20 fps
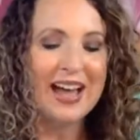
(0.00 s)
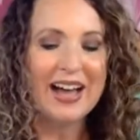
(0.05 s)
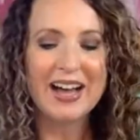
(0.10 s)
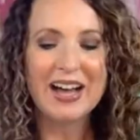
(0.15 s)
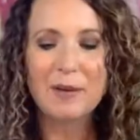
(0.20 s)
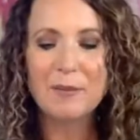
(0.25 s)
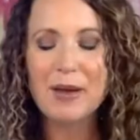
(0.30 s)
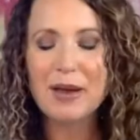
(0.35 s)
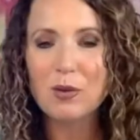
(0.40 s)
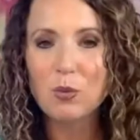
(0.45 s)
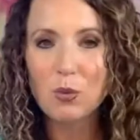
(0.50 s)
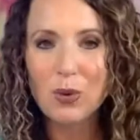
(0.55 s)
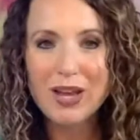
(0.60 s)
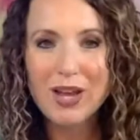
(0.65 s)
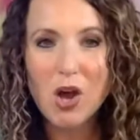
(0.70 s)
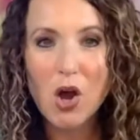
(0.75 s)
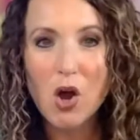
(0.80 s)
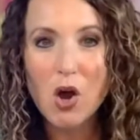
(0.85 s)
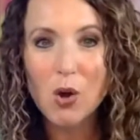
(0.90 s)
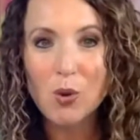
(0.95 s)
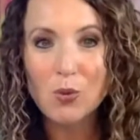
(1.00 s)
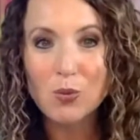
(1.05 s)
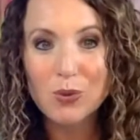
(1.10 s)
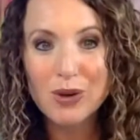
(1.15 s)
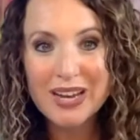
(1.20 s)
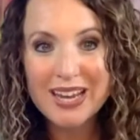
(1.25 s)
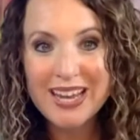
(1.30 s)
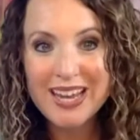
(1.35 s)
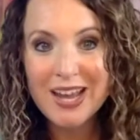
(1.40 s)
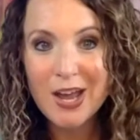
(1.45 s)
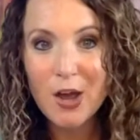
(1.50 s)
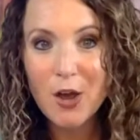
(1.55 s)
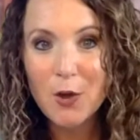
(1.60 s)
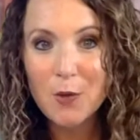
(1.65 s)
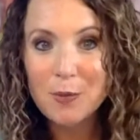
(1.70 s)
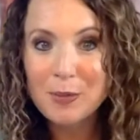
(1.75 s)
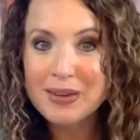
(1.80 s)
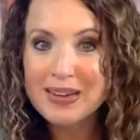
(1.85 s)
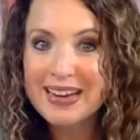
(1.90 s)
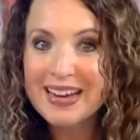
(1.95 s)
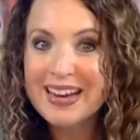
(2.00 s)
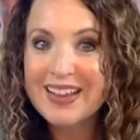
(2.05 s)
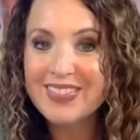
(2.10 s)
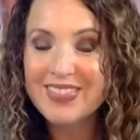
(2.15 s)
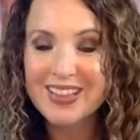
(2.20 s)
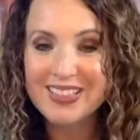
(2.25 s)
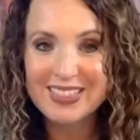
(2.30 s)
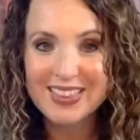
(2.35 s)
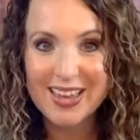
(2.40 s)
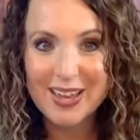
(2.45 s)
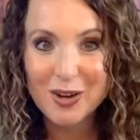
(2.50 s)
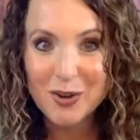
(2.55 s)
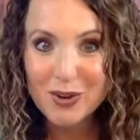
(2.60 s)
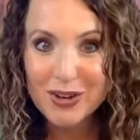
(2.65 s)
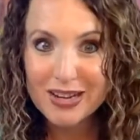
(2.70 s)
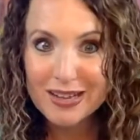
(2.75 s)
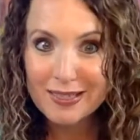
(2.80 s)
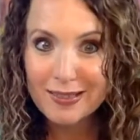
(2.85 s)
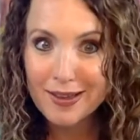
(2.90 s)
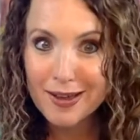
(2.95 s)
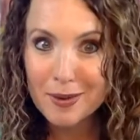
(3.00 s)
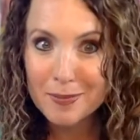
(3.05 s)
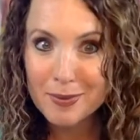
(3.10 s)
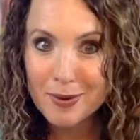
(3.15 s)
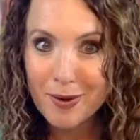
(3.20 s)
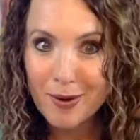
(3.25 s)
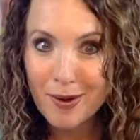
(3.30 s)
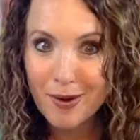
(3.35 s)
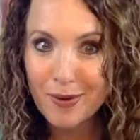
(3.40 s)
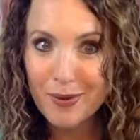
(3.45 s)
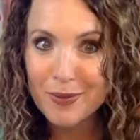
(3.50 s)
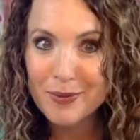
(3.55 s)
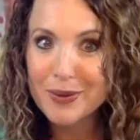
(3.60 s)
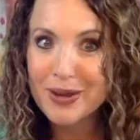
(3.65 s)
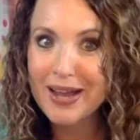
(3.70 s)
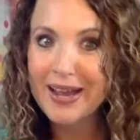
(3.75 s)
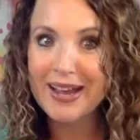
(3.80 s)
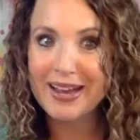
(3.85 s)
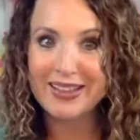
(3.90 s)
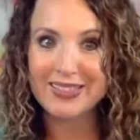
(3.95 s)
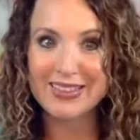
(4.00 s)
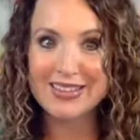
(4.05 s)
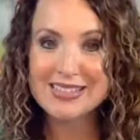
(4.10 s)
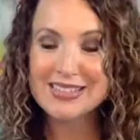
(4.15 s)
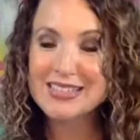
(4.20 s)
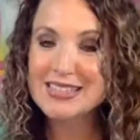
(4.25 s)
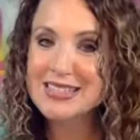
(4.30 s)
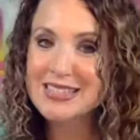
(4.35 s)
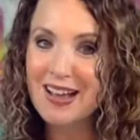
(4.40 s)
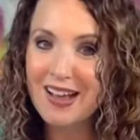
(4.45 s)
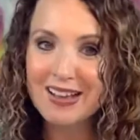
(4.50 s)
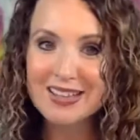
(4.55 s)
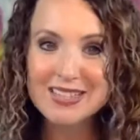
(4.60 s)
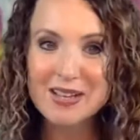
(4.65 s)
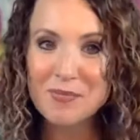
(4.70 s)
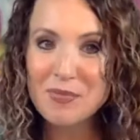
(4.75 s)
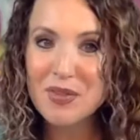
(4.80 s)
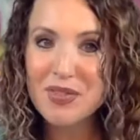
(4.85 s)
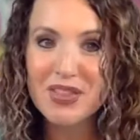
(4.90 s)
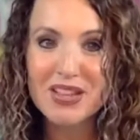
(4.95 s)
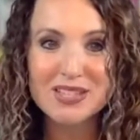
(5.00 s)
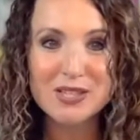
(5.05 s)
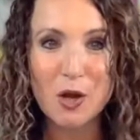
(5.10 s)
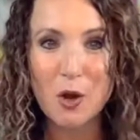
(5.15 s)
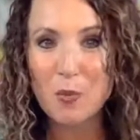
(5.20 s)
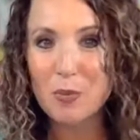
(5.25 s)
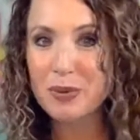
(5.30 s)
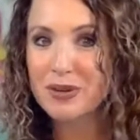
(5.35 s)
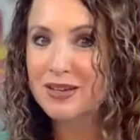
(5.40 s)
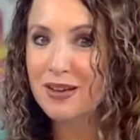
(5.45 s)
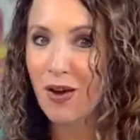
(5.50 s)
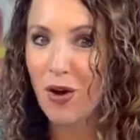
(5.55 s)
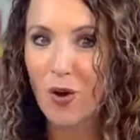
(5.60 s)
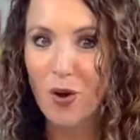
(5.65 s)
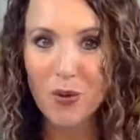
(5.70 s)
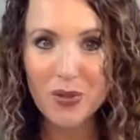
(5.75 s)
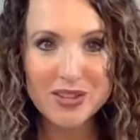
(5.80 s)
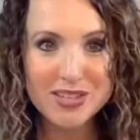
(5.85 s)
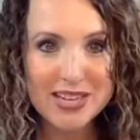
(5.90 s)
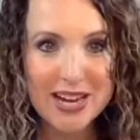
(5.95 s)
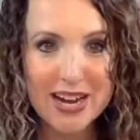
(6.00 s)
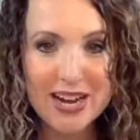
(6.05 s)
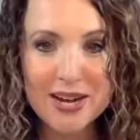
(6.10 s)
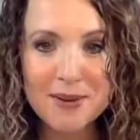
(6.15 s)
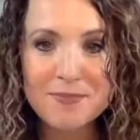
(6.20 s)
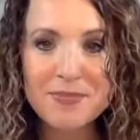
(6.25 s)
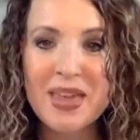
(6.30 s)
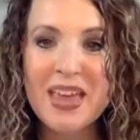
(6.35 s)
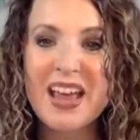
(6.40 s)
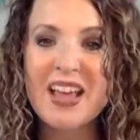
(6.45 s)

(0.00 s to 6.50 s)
And we are reopening the lettering club, y'all. Okay, this is not something that's opened all the time.